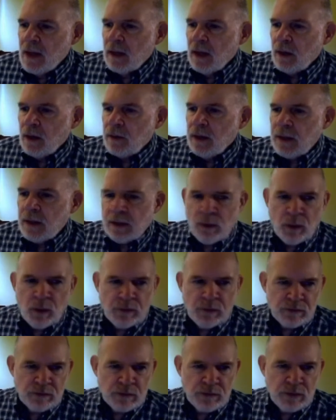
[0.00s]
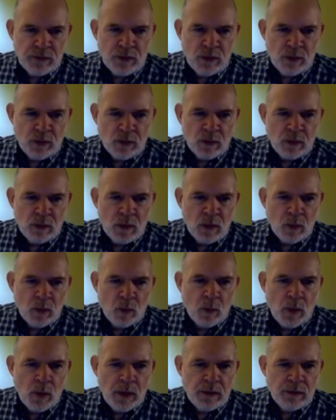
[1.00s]
Okay, question 2.
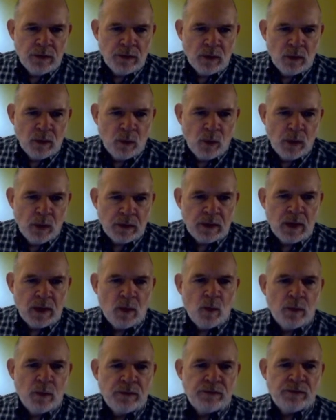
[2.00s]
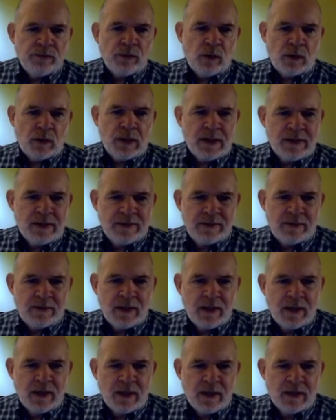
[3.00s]
when you're working with
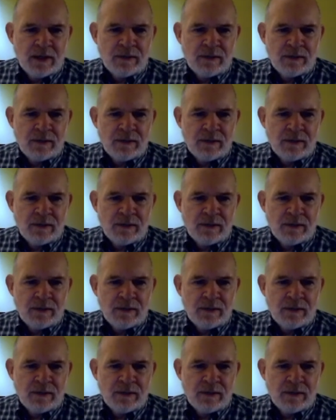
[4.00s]
circuits, is